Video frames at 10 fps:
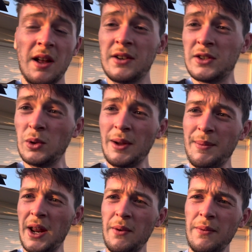do let me
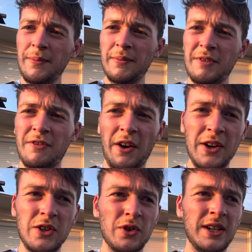know. I'm very
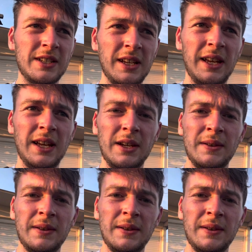intrigued to hear.